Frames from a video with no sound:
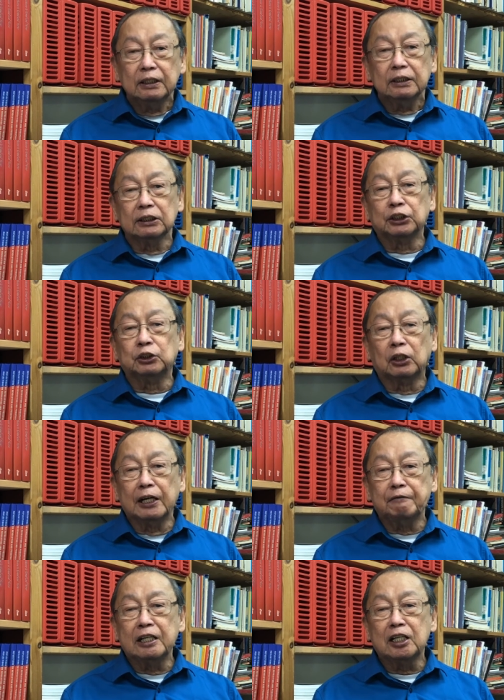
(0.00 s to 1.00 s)
is
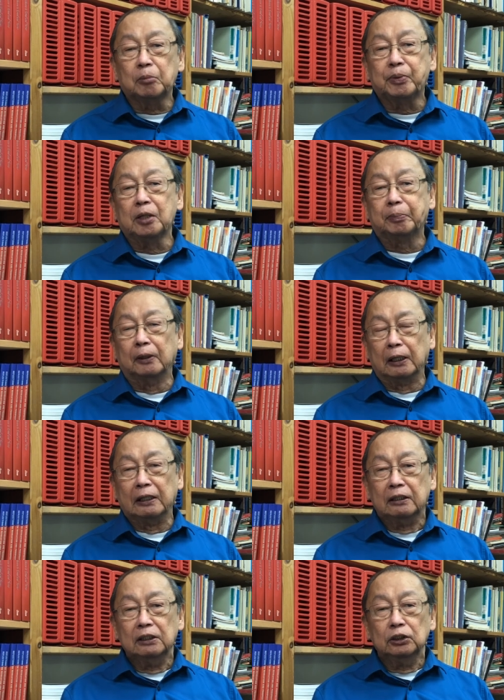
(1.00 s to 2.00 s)
driving the
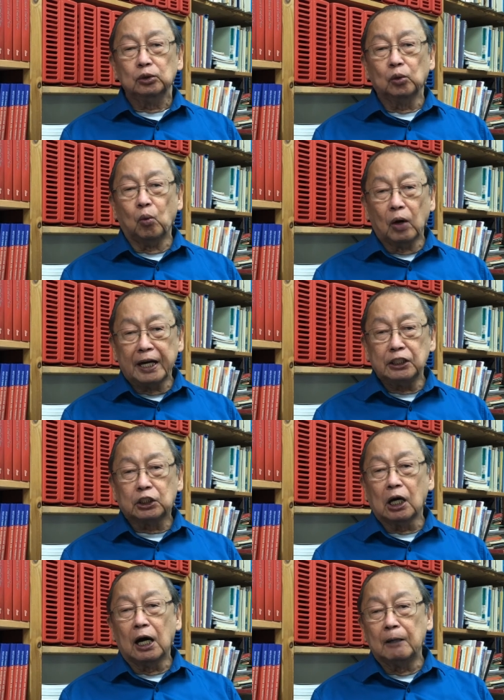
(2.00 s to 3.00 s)
people to wage
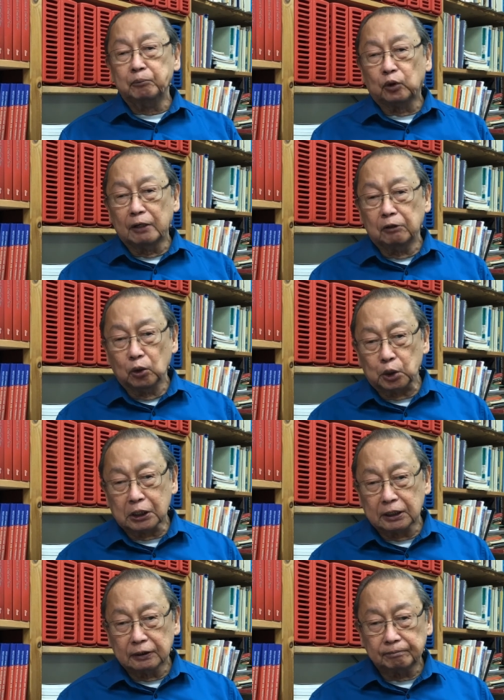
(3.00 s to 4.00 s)
armed
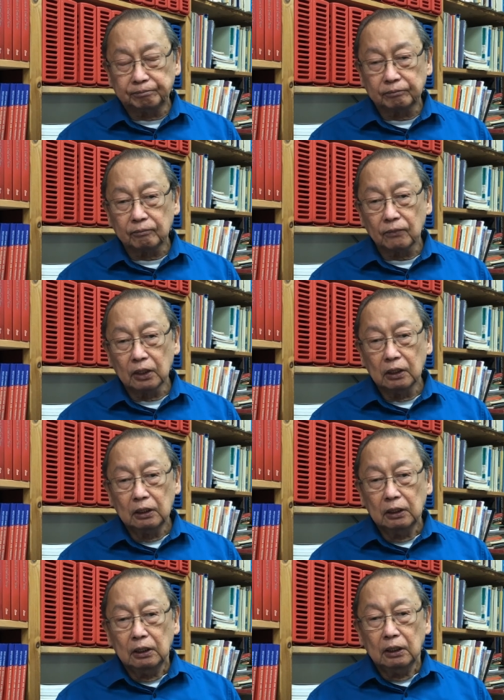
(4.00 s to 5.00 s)
revolution.
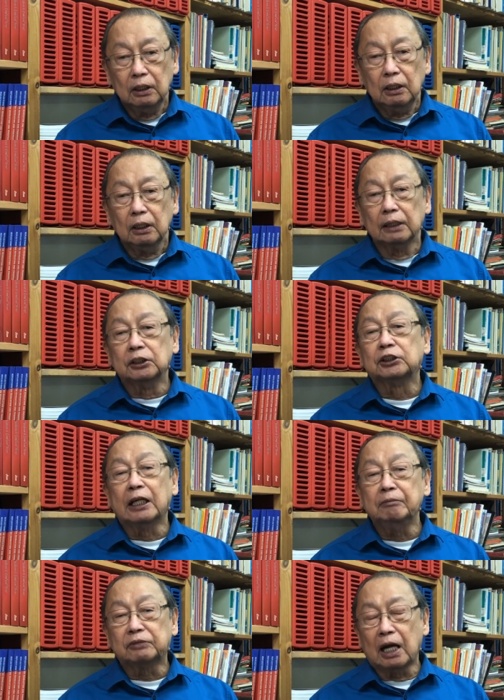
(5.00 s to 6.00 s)
At the
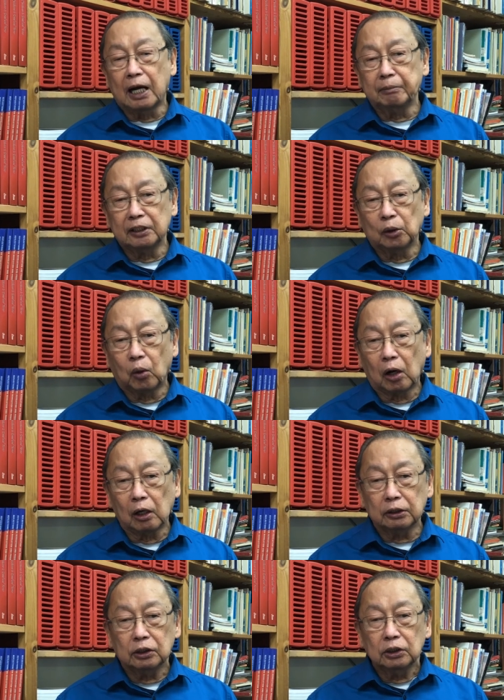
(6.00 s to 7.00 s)
same time in the
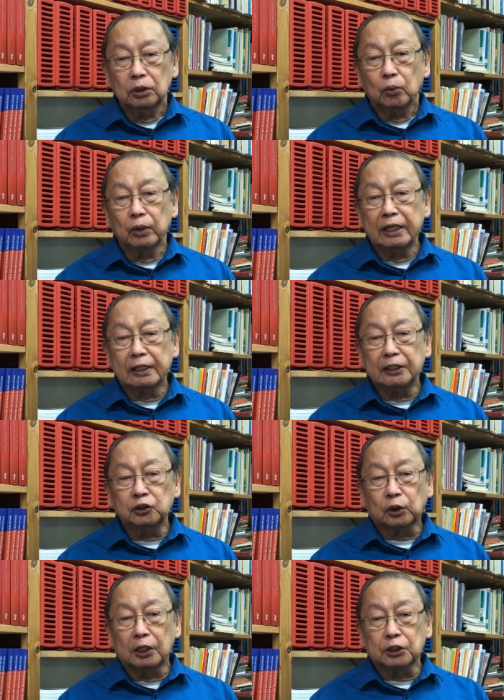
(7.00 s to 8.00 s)
world, we are
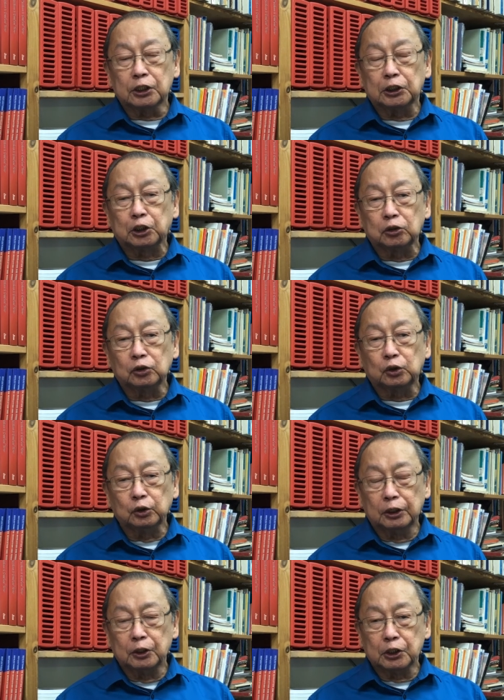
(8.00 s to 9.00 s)
in transition to
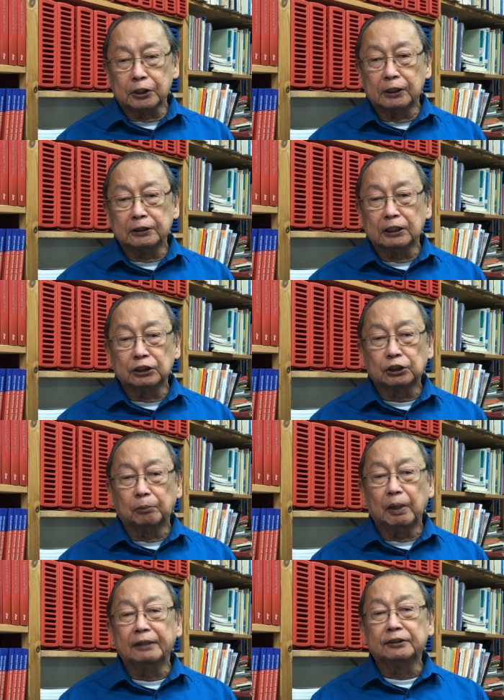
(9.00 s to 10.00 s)
the resurgence
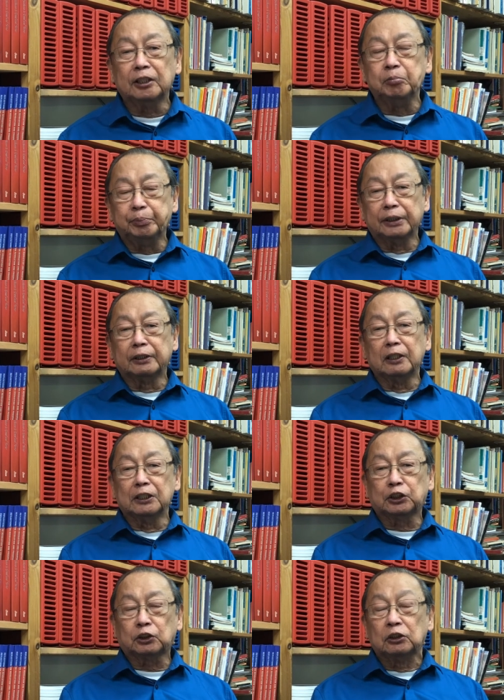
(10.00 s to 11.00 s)
of
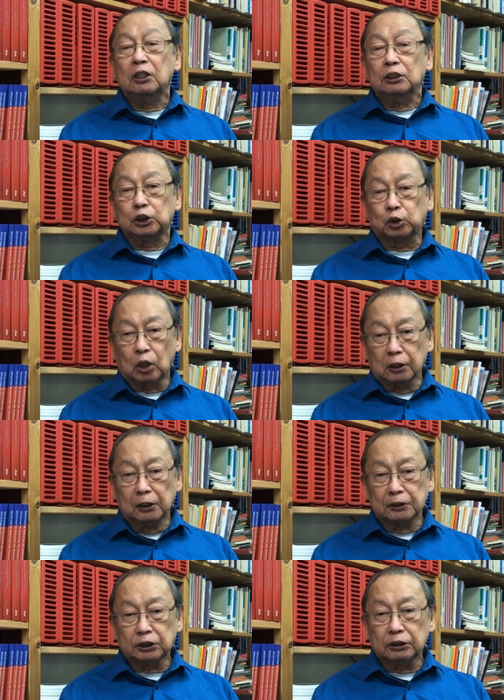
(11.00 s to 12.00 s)
anti-imperialist
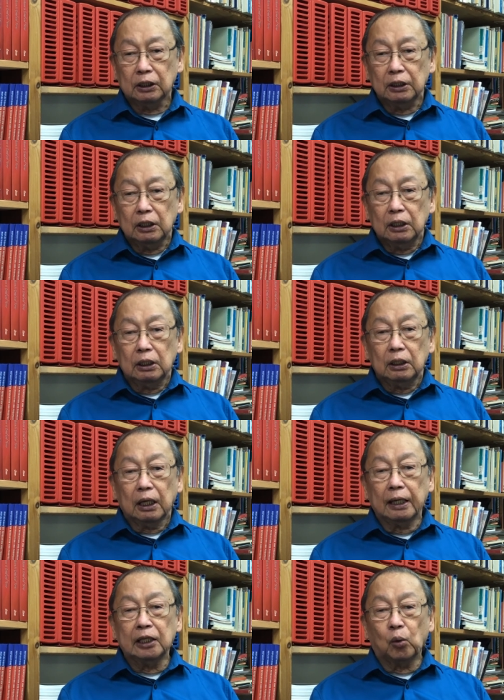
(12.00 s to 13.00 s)
struggles
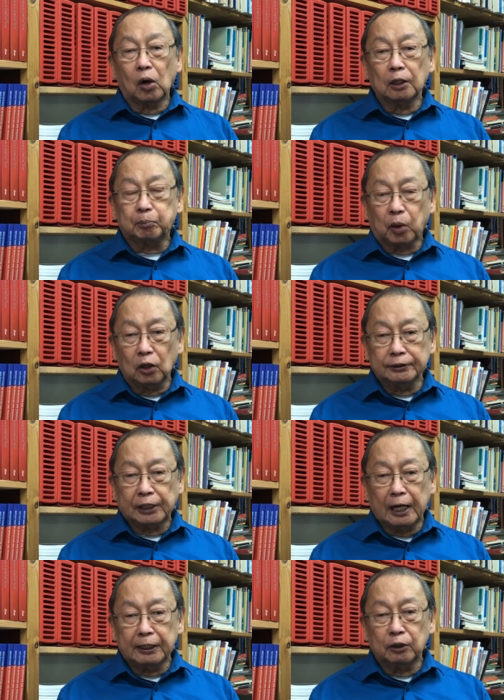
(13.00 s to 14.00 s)
and the world
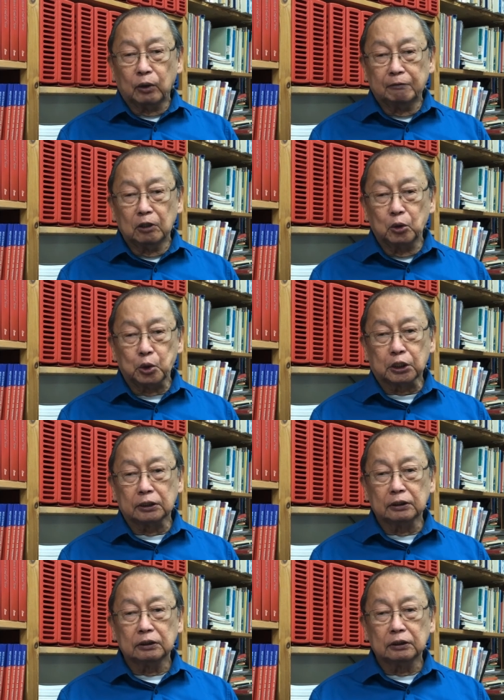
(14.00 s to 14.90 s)
proletarian revolution.